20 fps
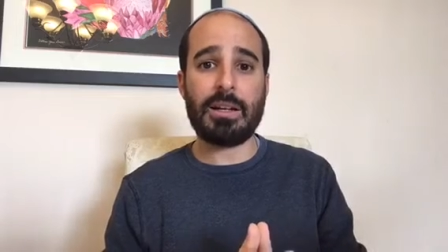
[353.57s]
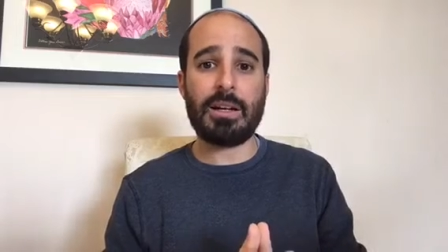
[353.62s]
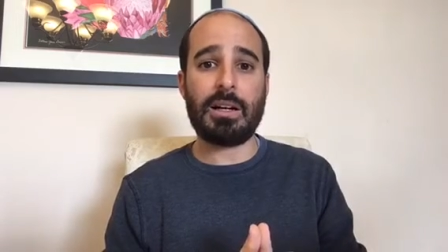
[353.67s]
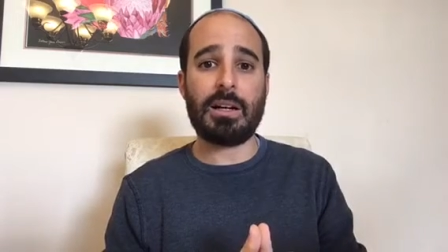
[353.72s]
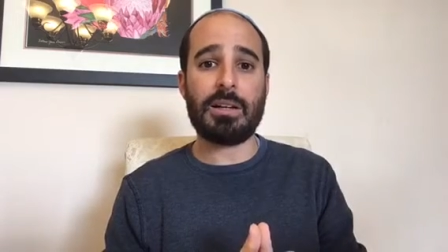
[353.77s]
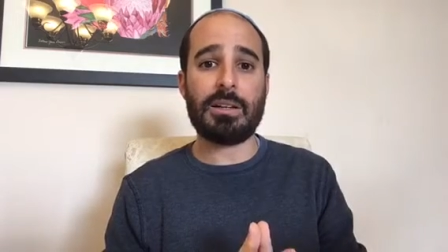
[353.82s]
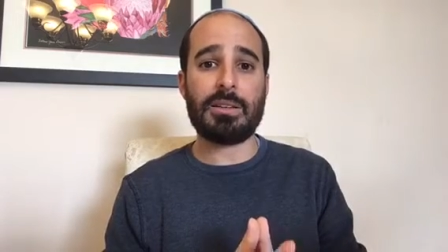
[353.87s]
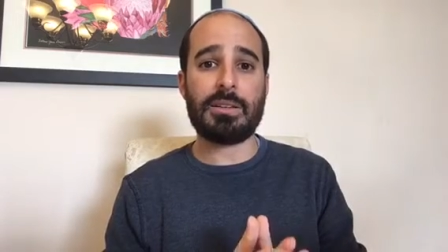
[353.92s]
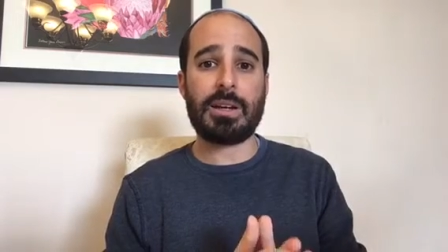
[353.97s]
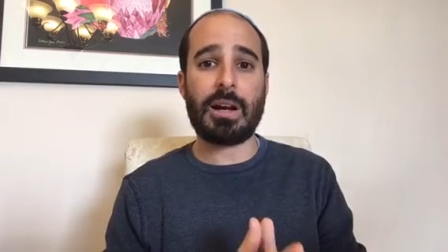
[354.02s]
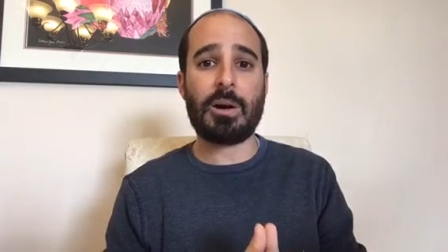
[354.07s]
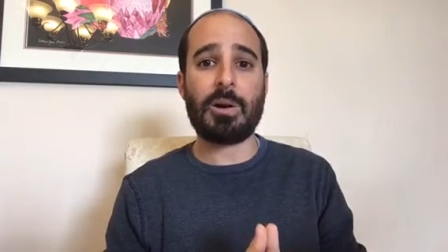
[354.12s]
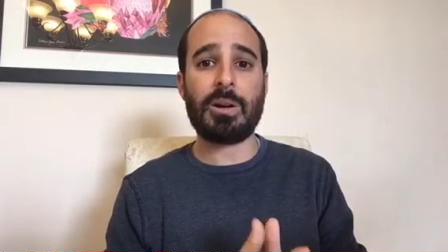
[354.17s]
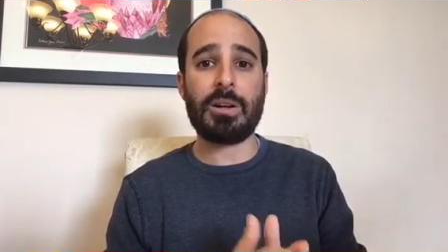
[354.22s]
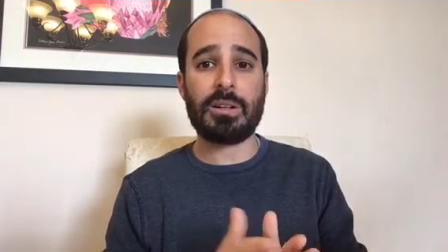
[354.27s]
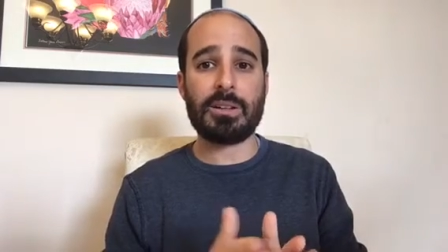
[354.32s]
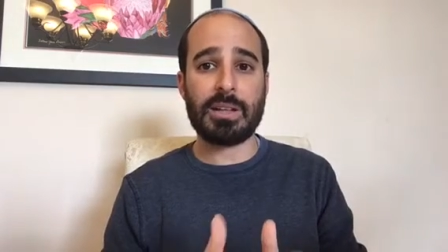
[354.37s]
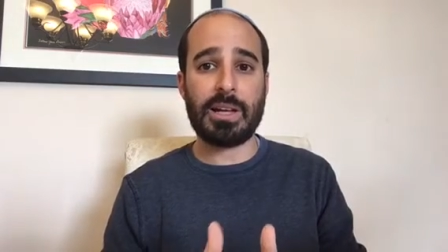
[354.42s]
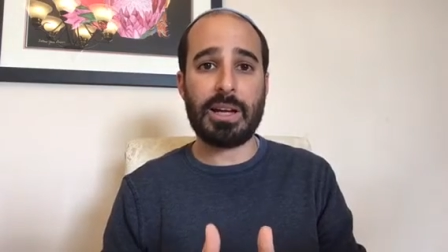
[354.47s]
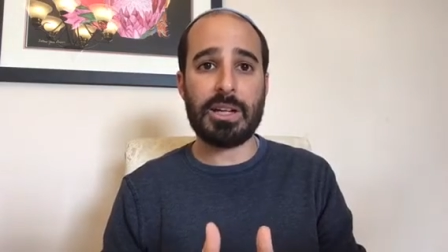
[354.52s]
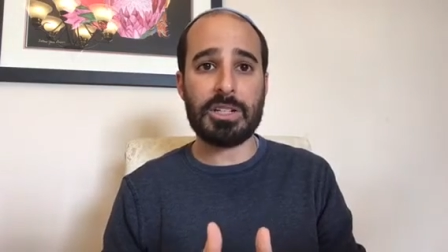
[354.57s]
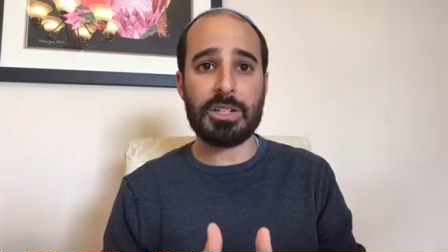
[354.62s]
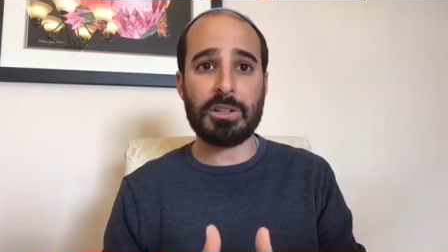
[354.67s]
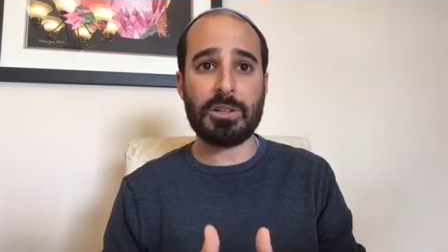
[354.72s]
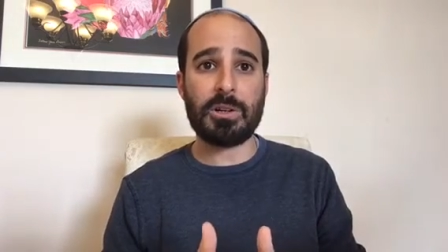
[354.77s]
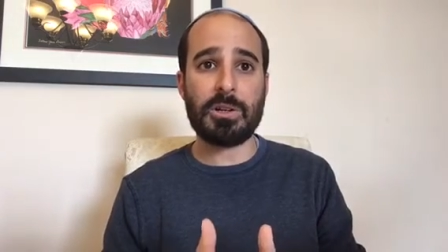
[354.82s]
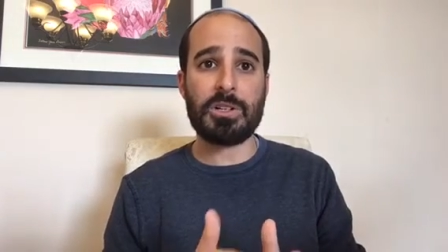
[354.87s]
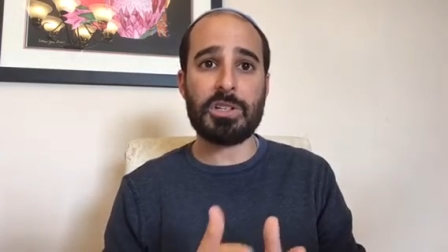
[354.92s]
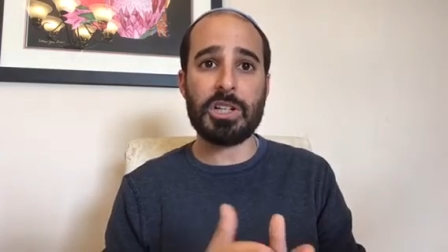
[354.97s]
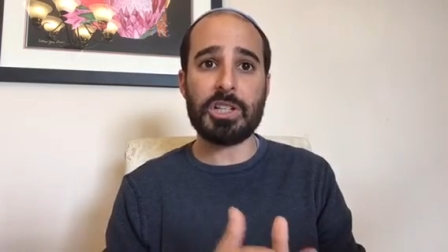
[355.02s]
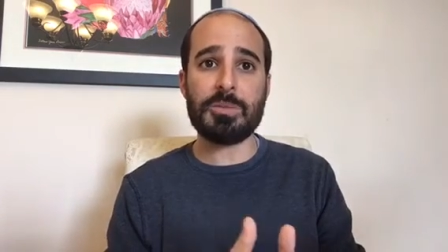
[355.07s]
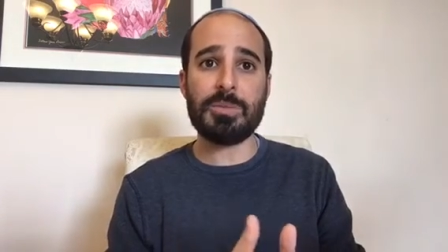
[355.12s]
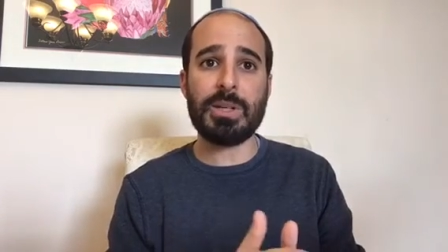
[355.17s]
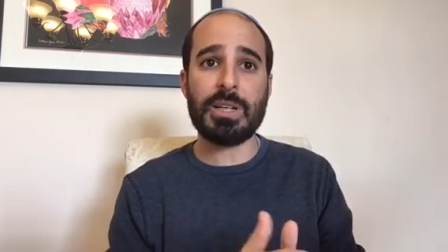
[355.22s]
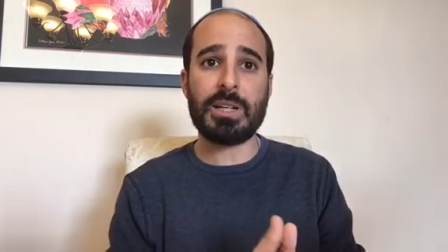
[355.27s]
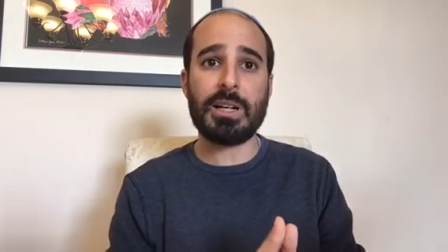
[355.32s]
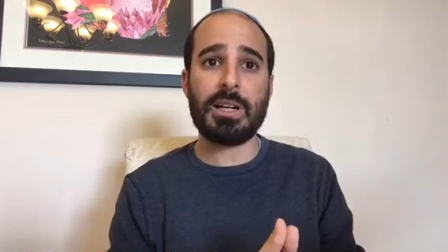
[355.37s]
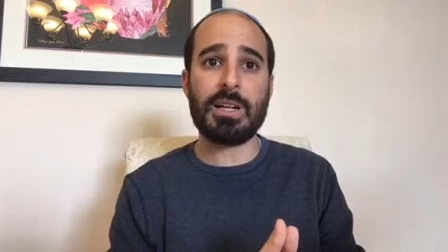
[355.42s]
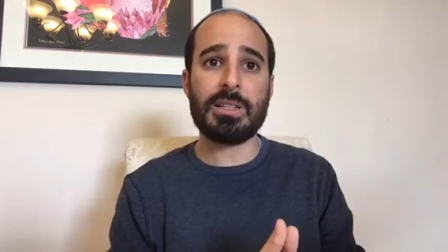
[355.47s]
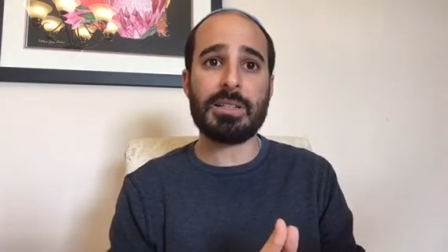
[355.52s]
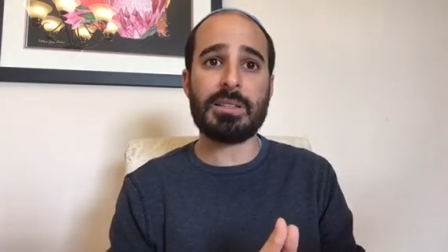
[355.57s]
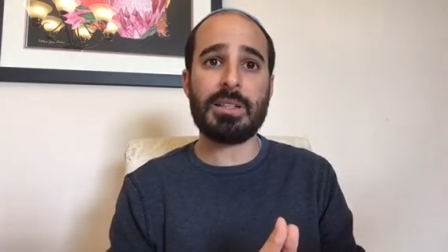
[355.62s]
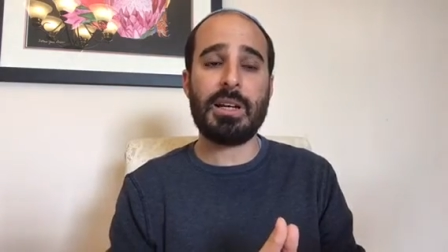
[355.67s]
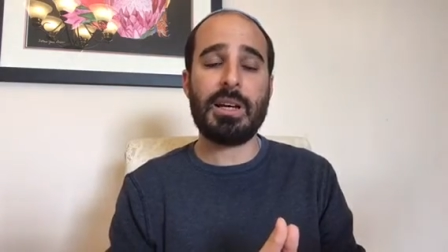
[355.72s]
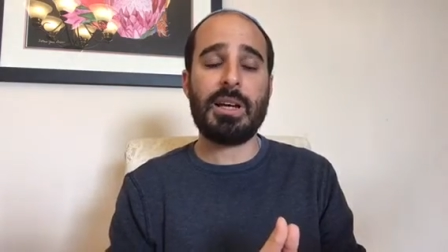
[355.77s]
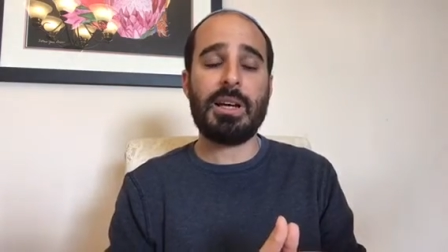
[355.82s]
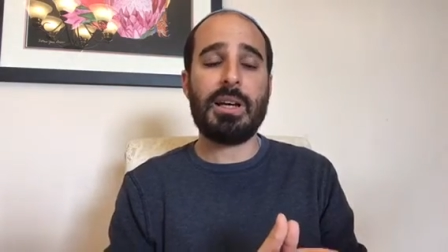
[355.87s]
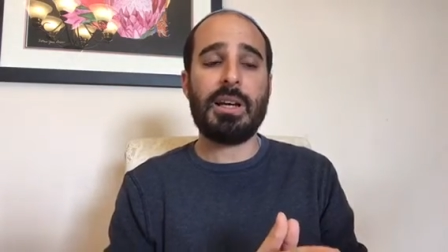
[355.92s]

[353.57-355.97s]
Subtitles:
thyroid glandular, just because